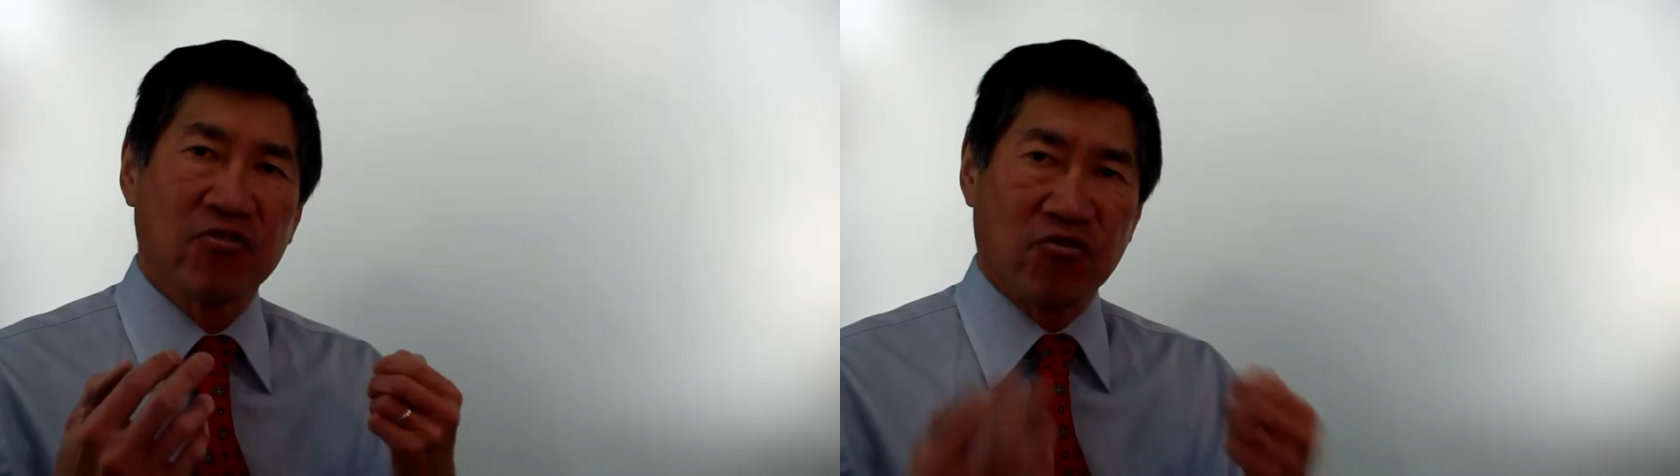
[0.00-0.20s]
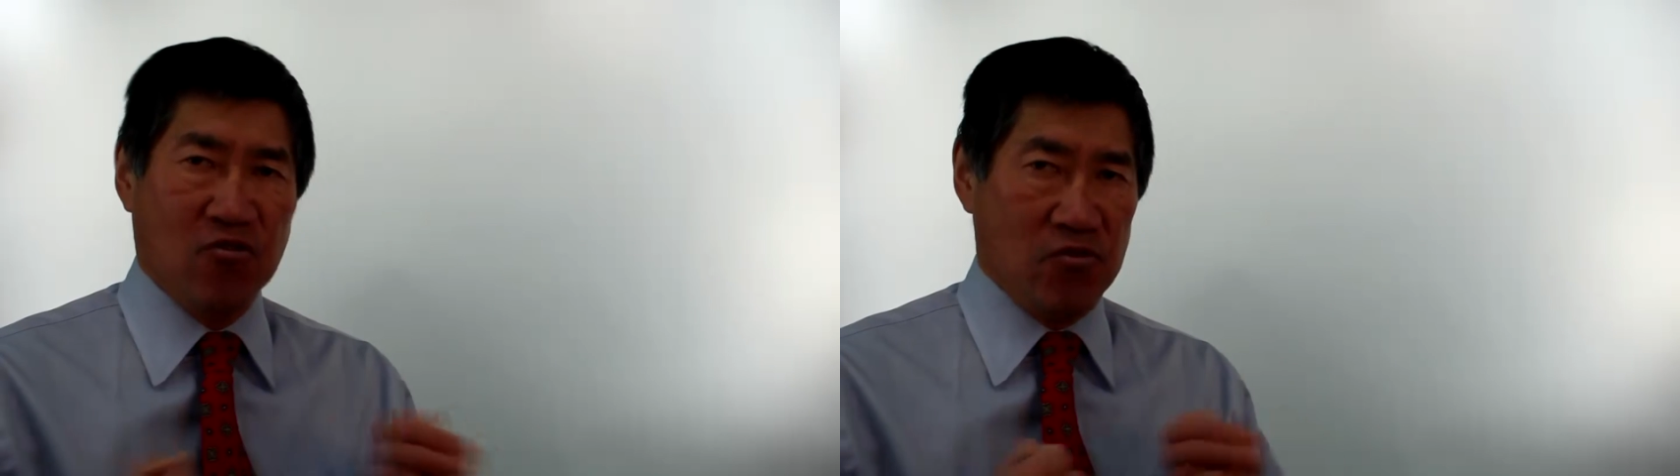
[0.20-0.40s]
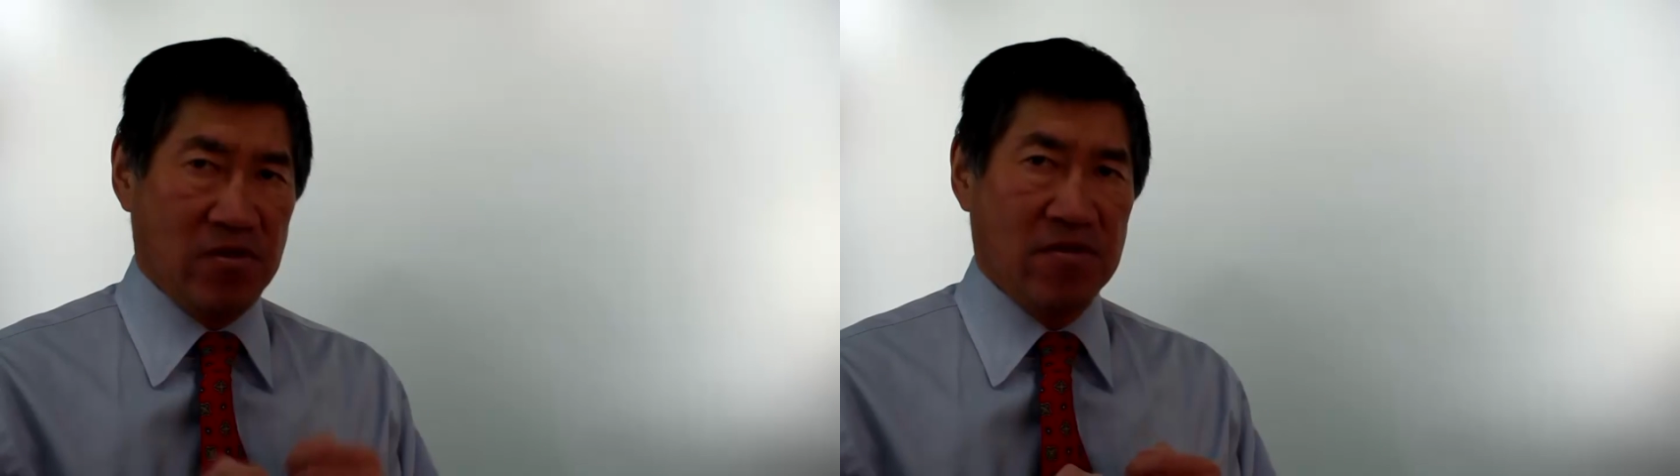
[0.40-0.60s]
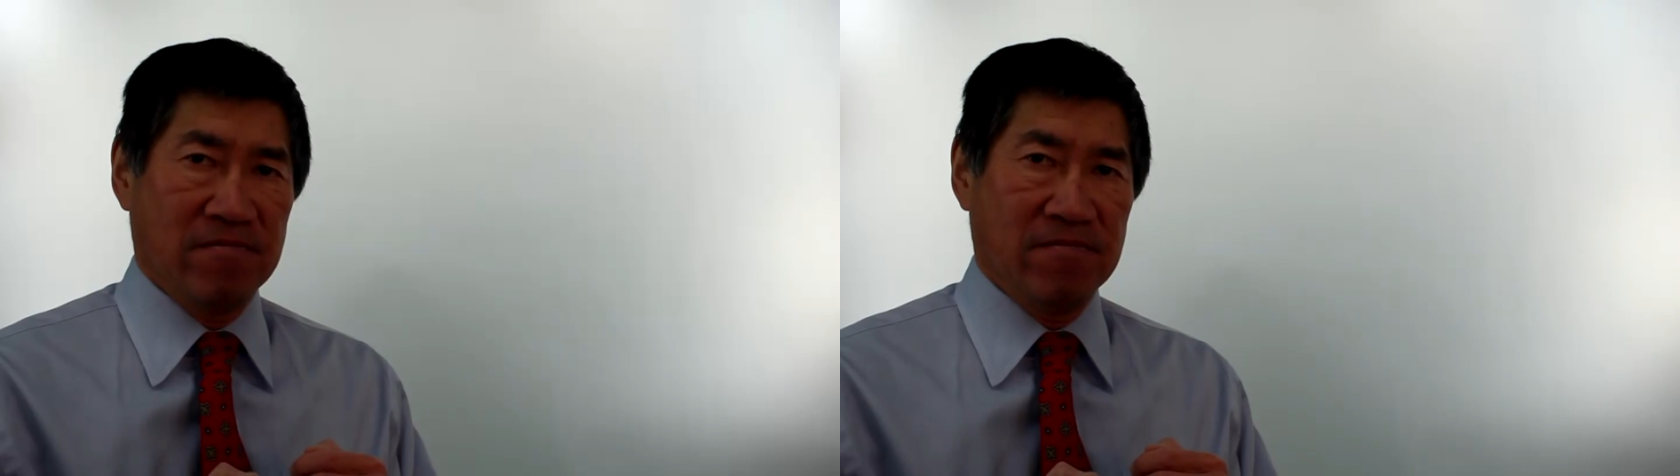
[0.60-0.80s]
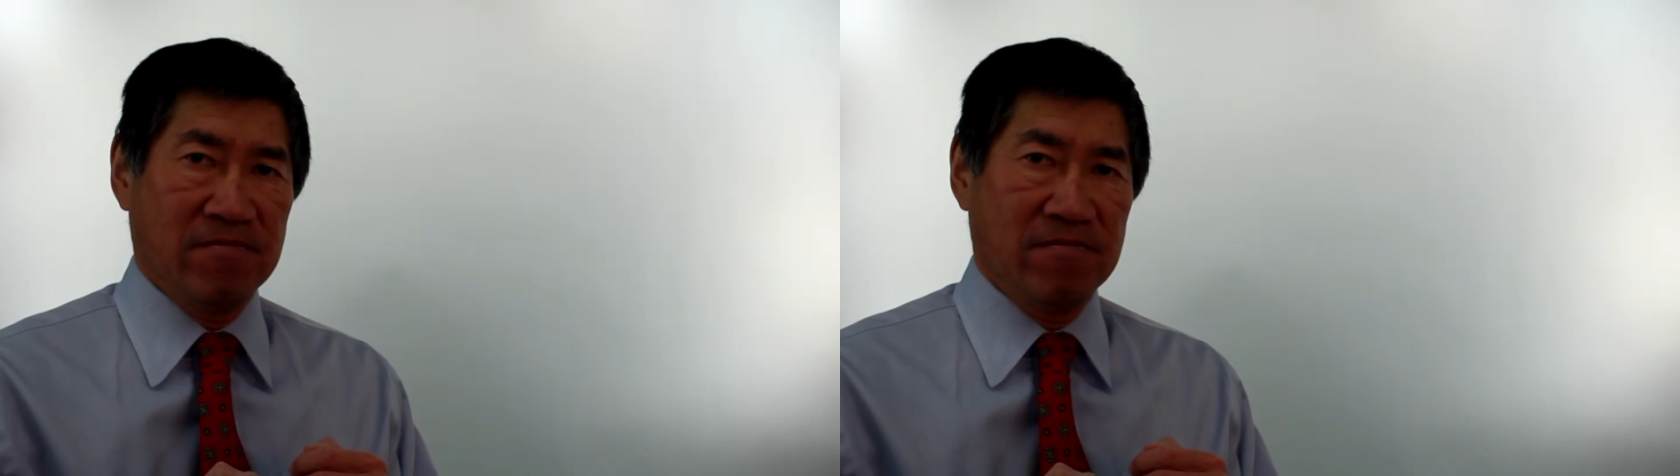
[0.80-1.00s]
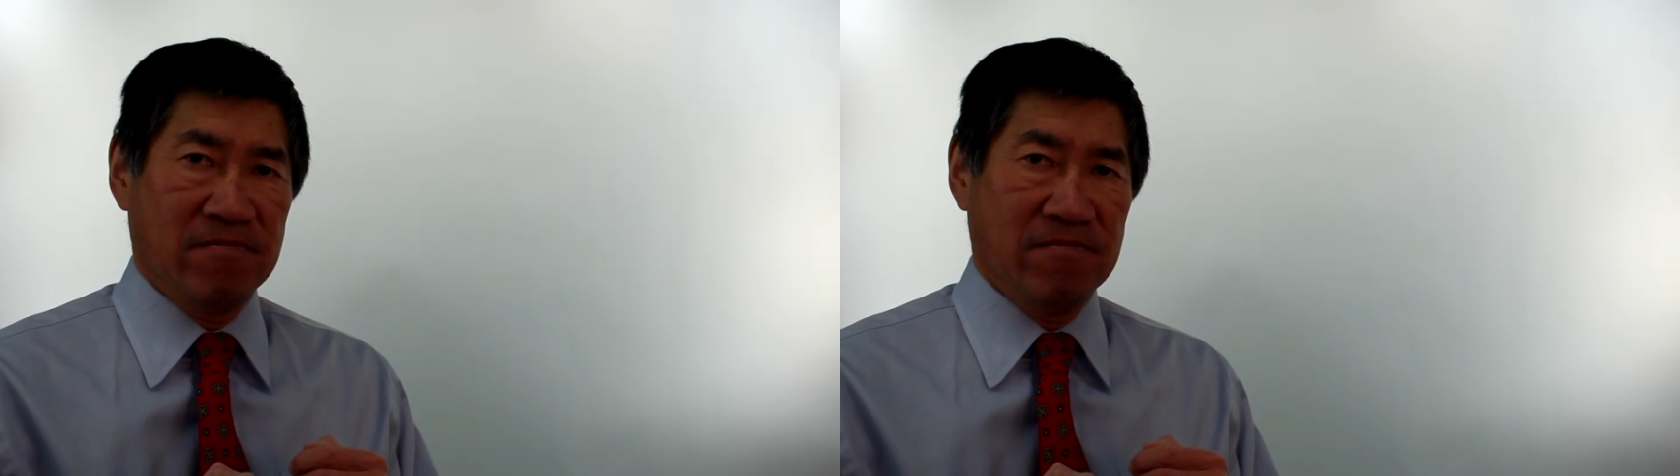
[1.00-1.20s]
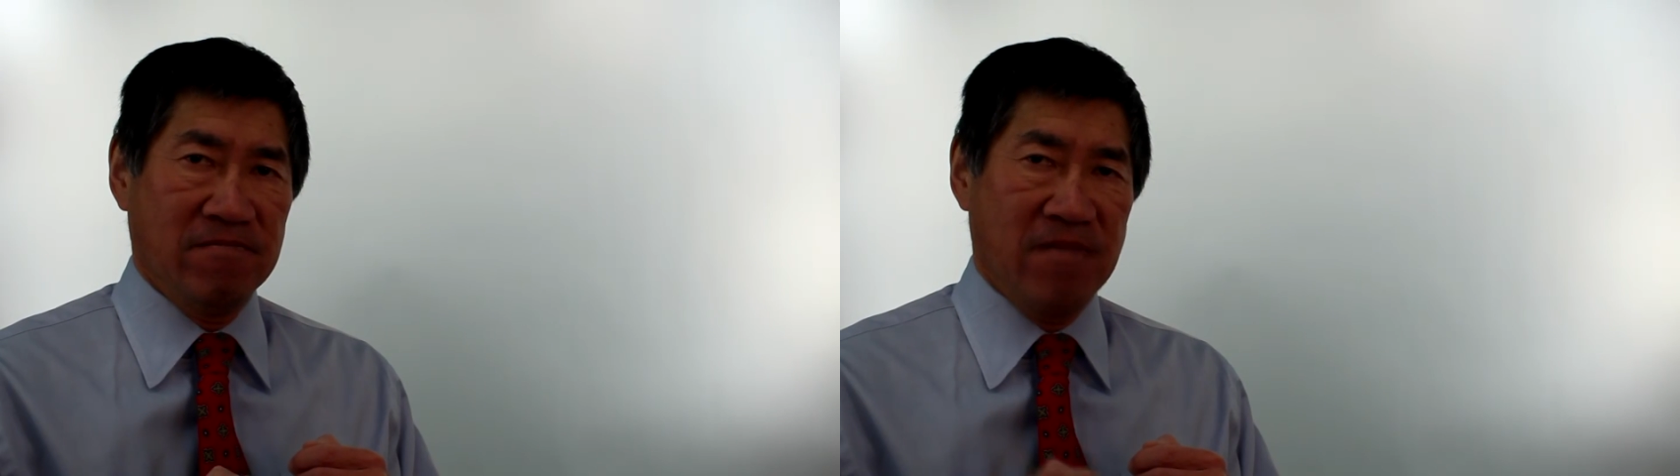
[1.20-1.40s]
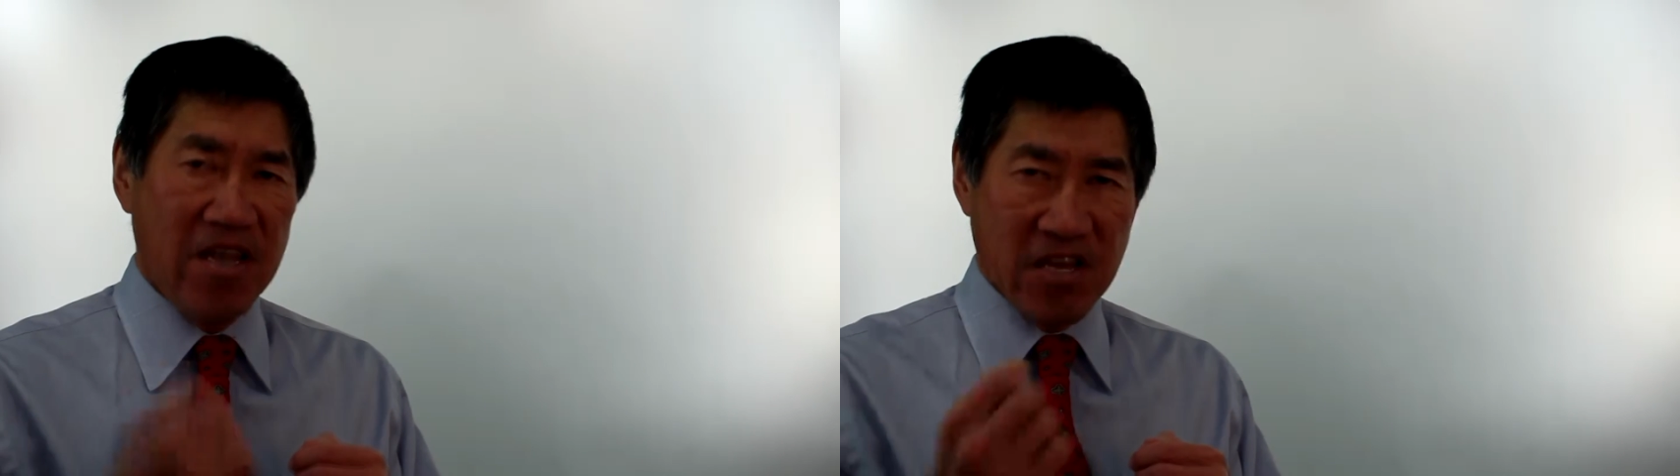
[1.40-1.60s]
truth.
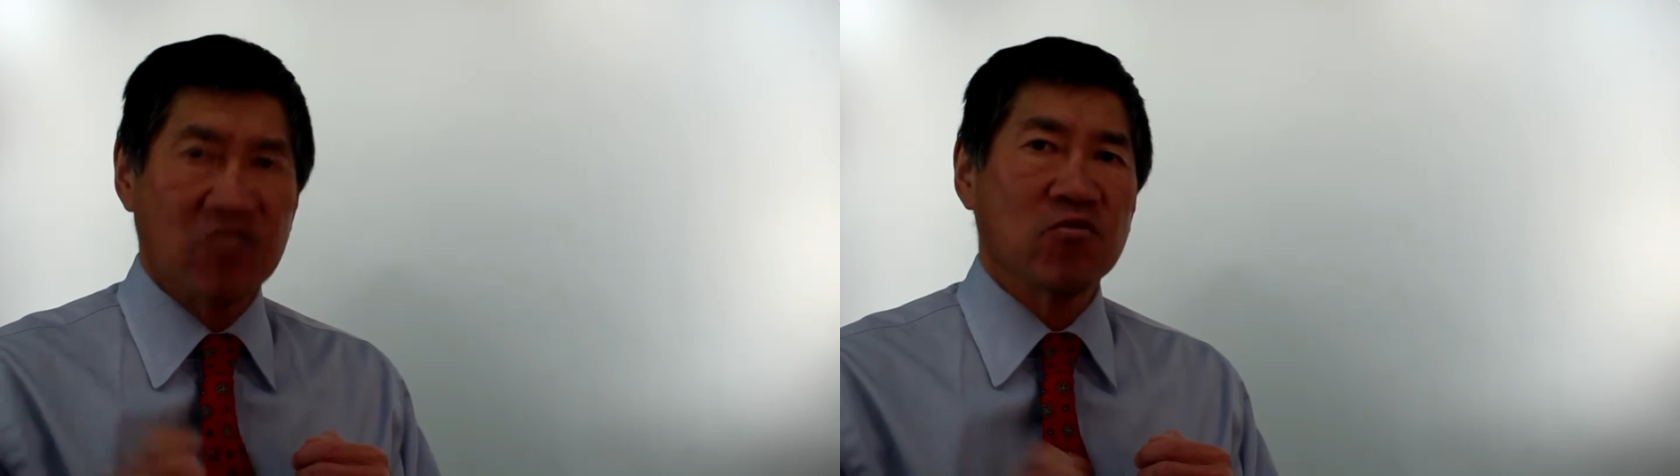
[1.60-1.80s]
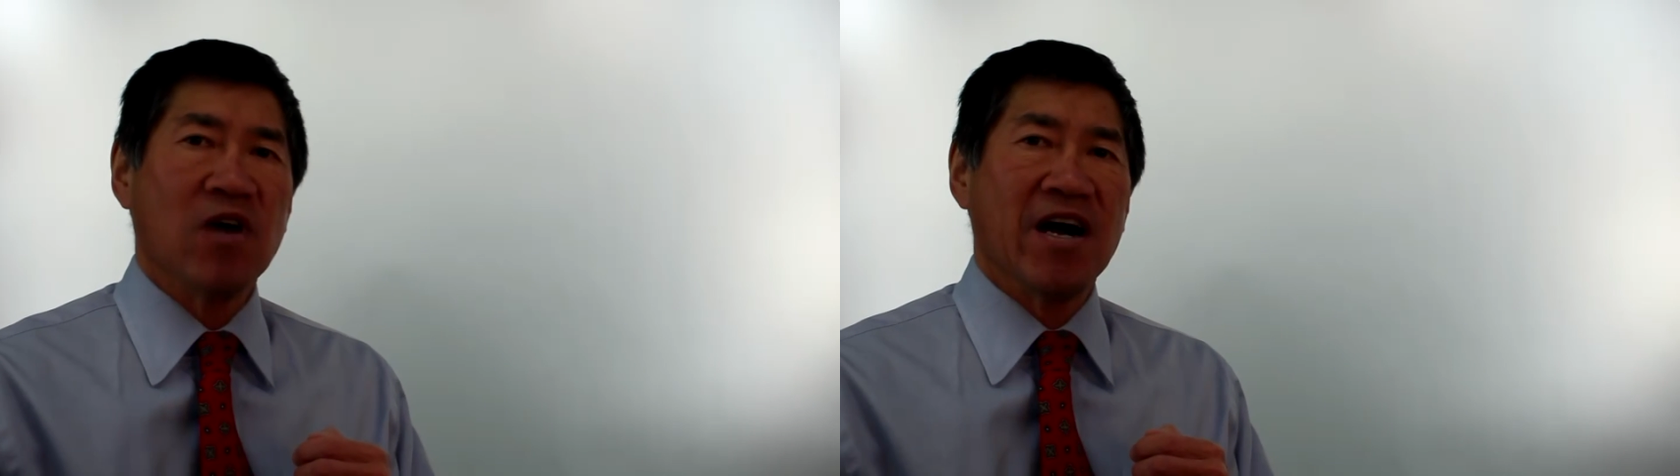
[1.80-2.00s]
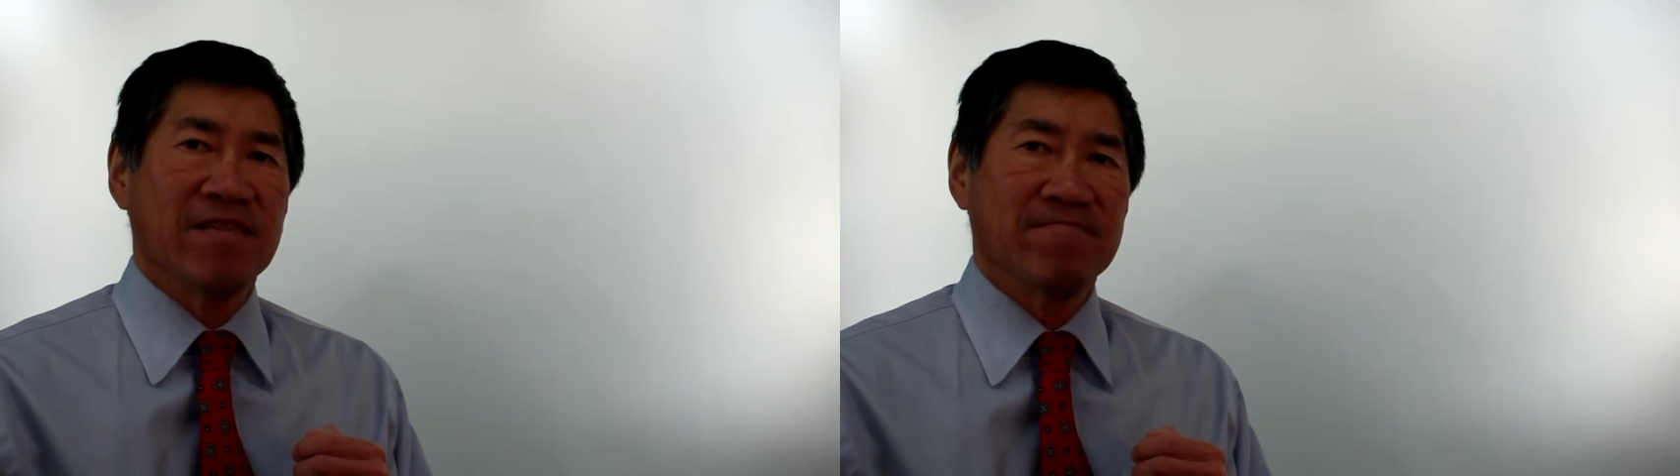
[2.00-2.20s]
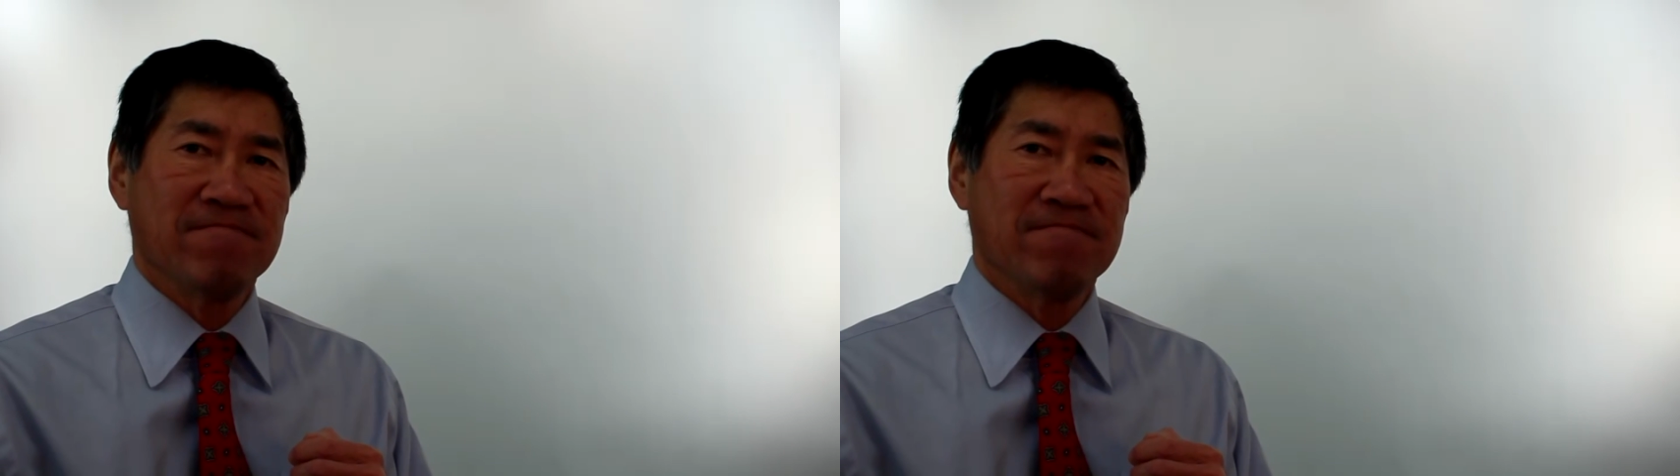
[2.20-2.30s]
And here's why.